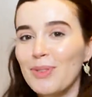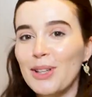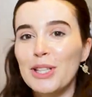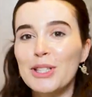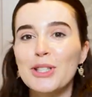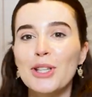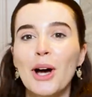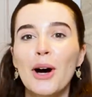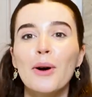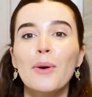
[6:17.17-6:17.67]

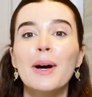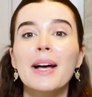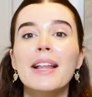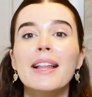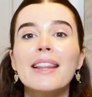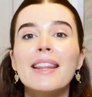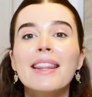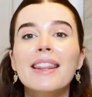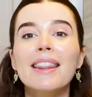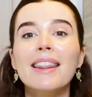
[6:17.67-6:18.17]

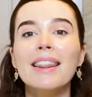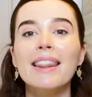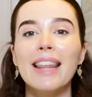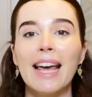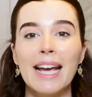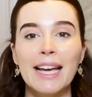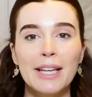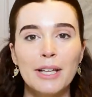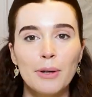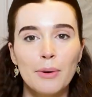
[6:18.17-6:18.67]
So
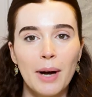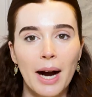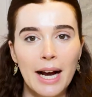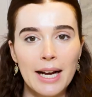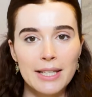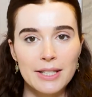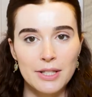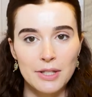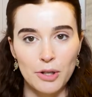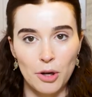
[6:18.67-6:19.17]
thank you
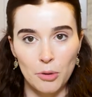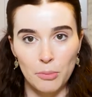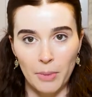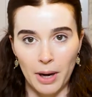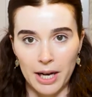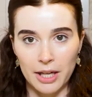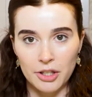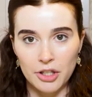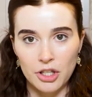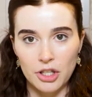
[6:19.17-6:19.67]
guys so
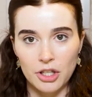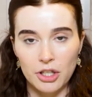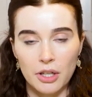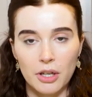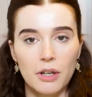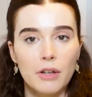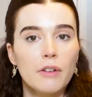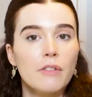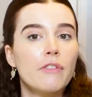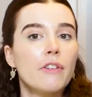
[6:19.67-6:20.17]
much
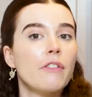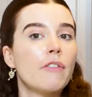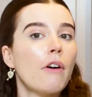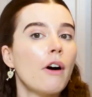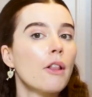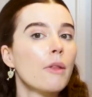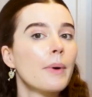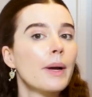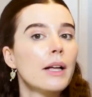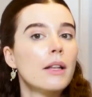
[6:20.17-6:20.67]
for
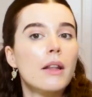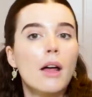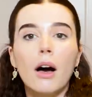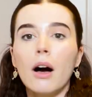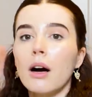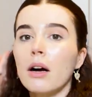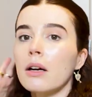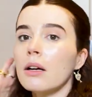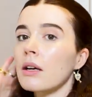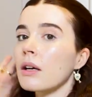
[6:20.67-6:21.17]
following
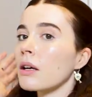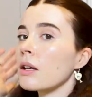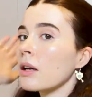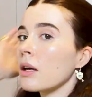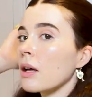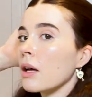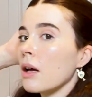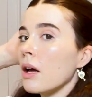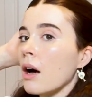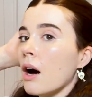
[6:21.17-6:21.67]
along
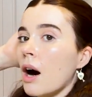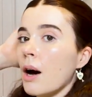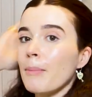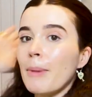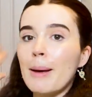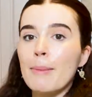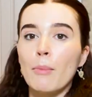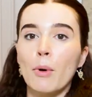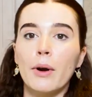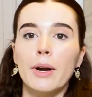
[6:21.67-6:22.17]
on
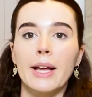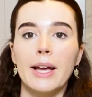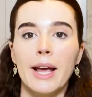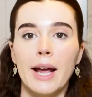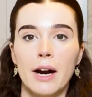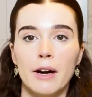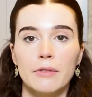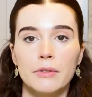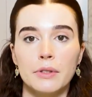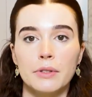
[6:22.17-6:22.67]
my morning
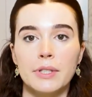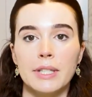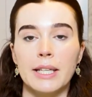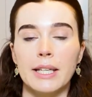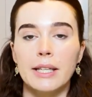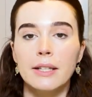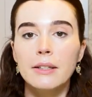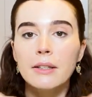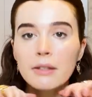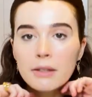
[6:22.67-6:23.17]
hair
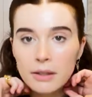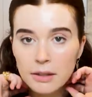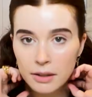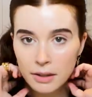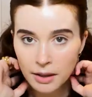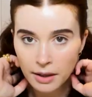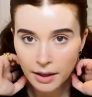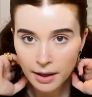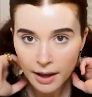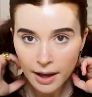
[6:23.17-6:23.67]
routine.
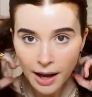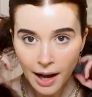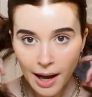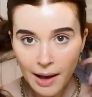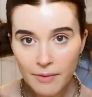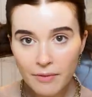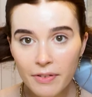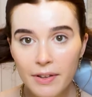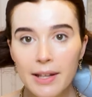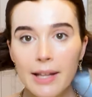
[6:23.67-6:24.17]

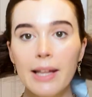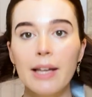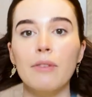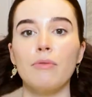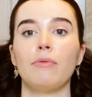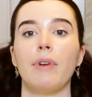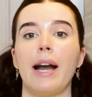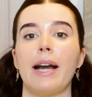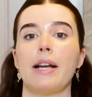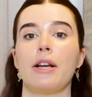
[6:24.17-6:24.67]
I'm
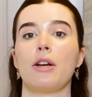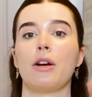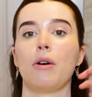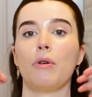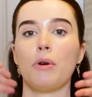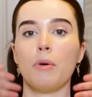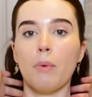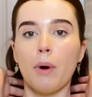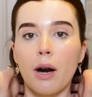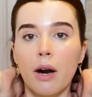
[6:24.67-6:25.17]
feeling ready to
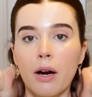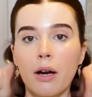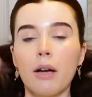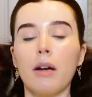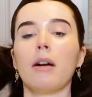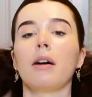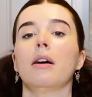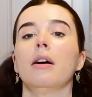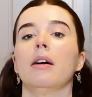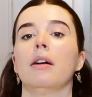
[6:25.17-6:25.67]
go to
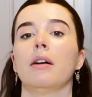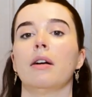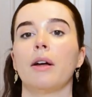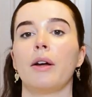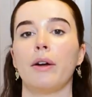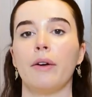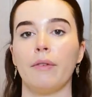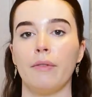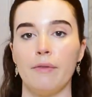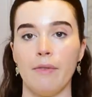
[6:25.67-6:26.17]
work,
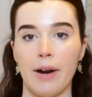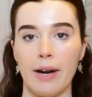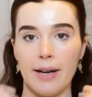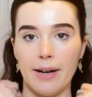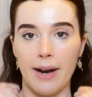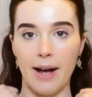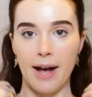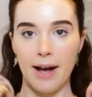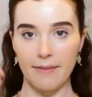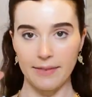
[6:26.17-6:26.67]
ready
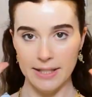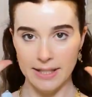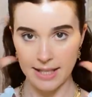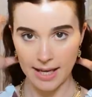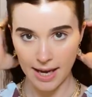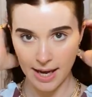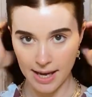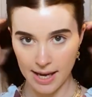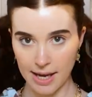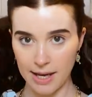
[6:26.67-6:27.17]
to have a
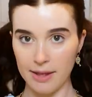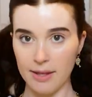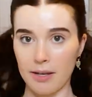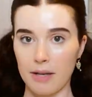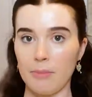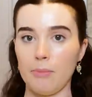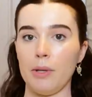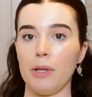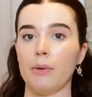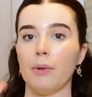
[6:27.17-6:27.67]
day at the
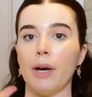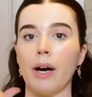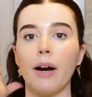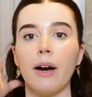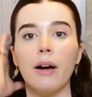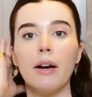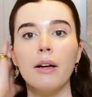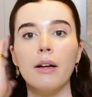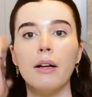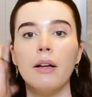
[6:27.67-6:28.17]

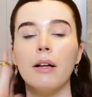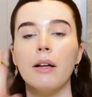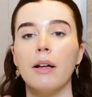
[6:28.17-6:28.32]
computer.